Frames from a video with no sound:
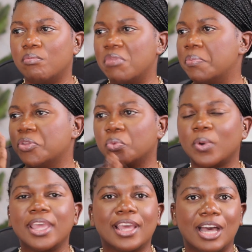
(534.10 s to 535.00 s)
maybe you
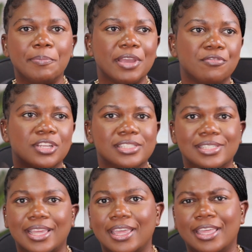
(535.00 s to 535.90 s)
wake up every
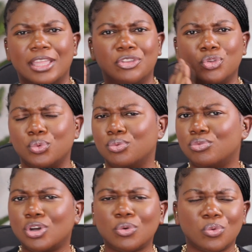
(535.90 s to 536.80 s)
day,
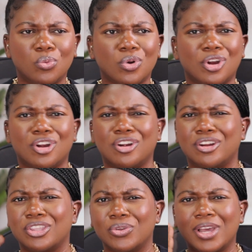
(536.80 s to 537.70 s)
you go to
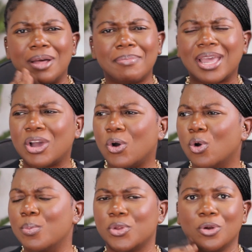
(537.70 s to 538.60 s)
work, you come back
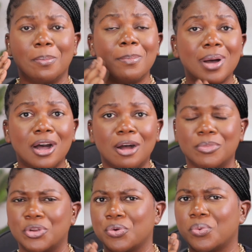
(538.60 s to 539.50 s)
home, you're a
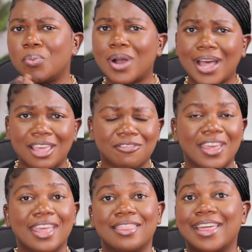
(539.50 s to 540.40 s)
mom, you're a wife,
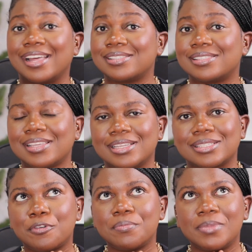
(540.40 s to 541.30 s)
and that's
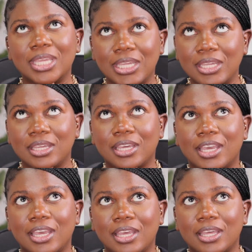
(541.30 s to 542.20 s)
it. For me,
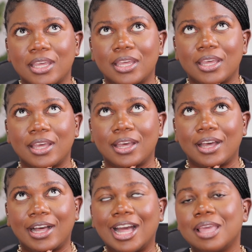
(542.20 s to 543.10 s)

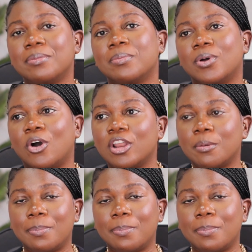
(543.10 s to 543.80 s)
I'm on a